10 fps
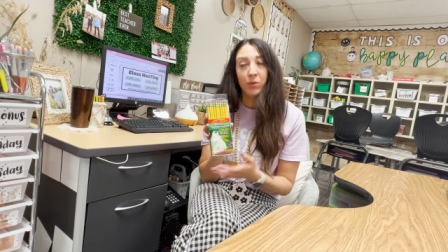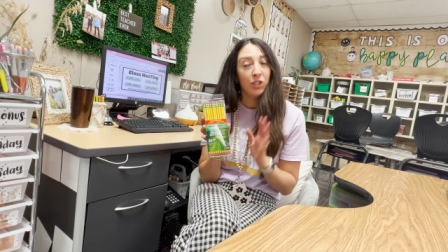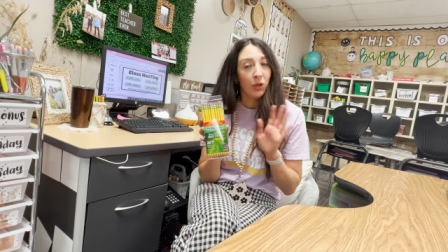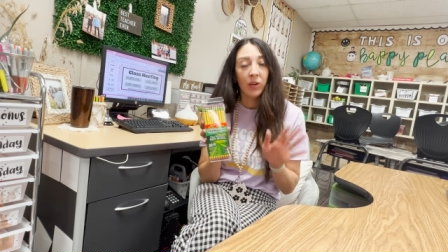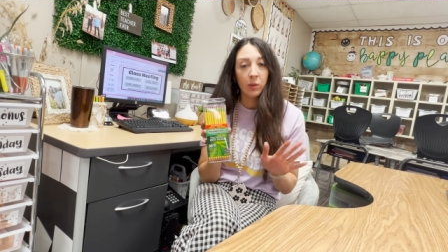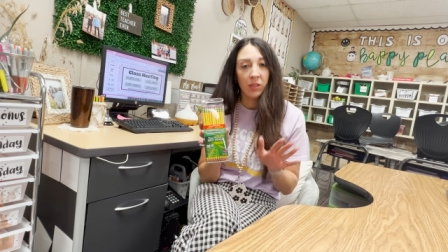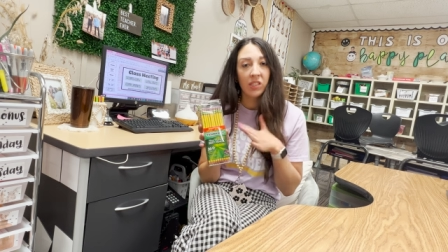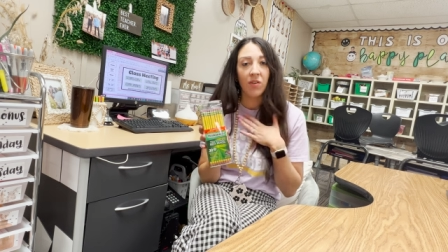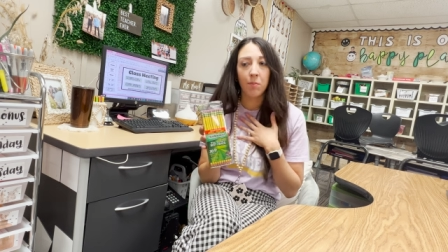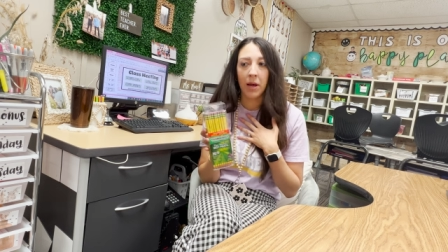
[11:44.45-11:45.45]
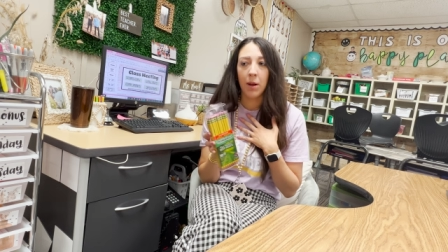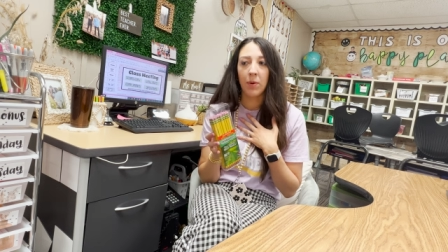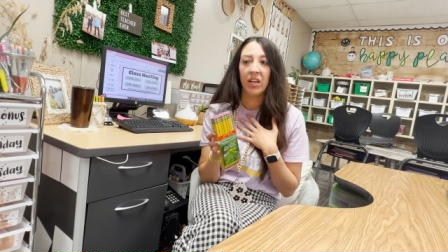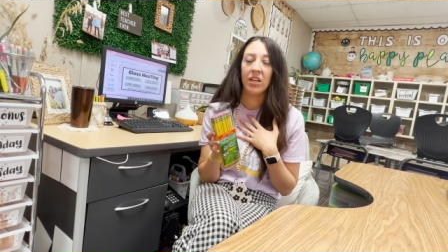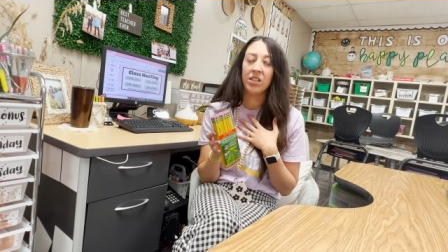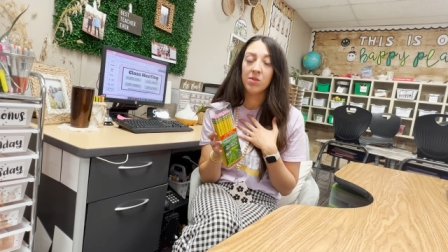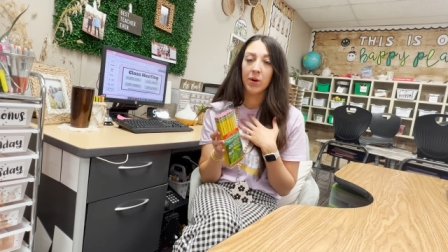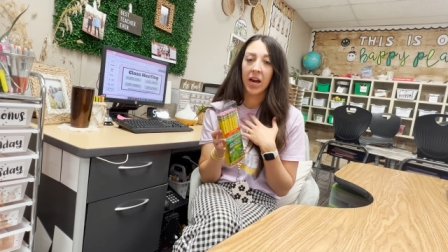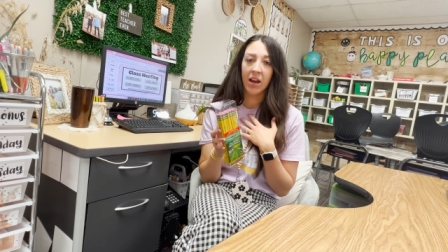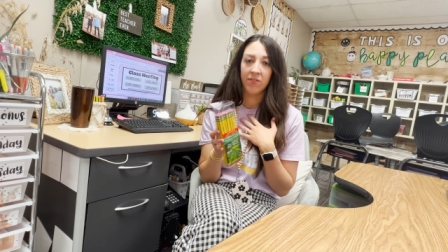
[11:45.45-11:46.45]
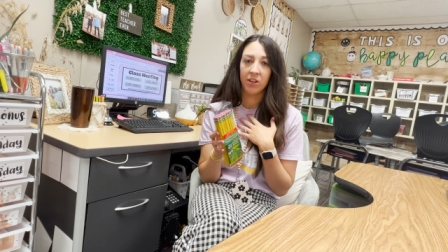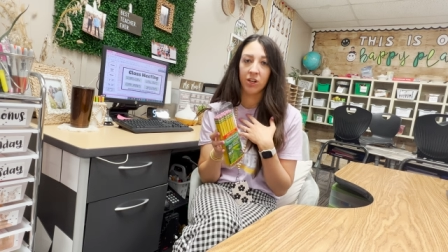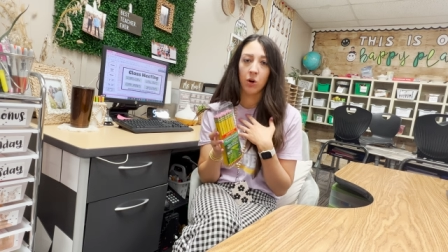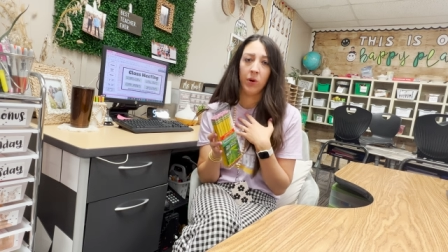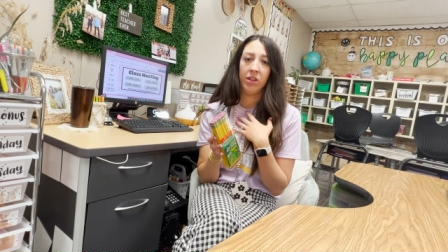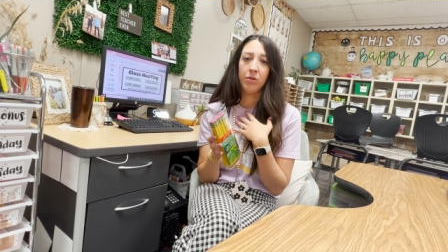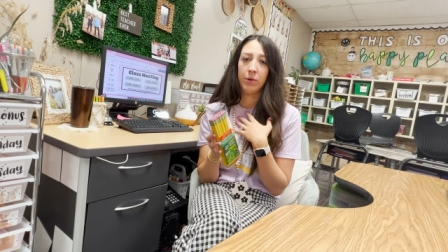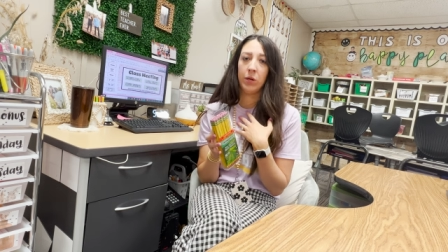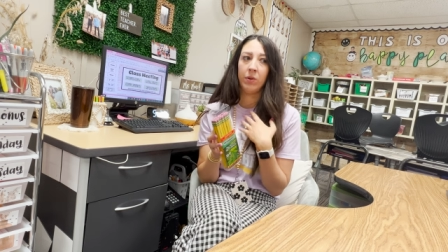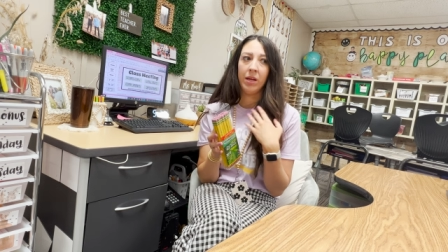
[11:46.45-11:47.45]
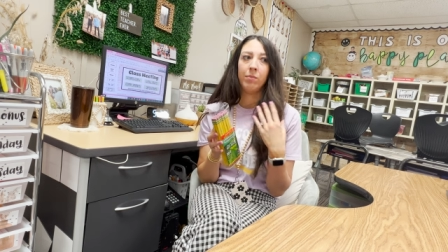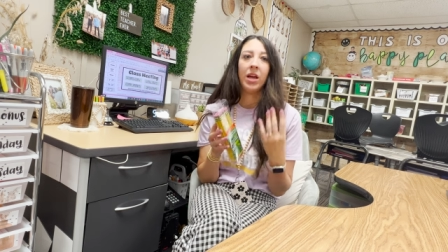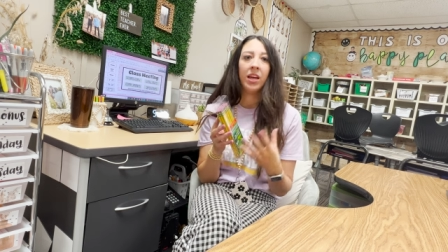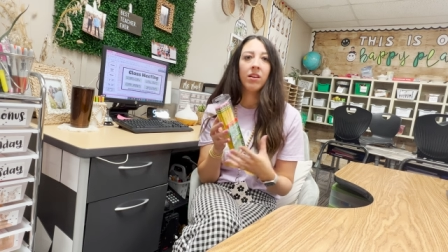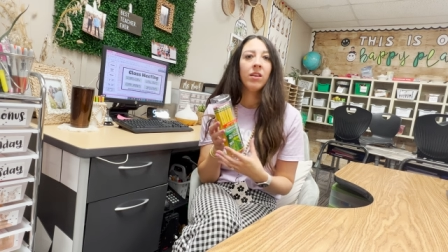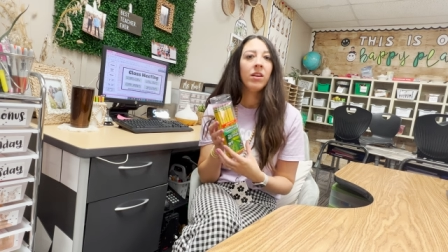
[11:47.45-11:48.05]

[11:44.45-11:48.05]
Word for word: too expensive in my opinion to buy if you're going through them. Like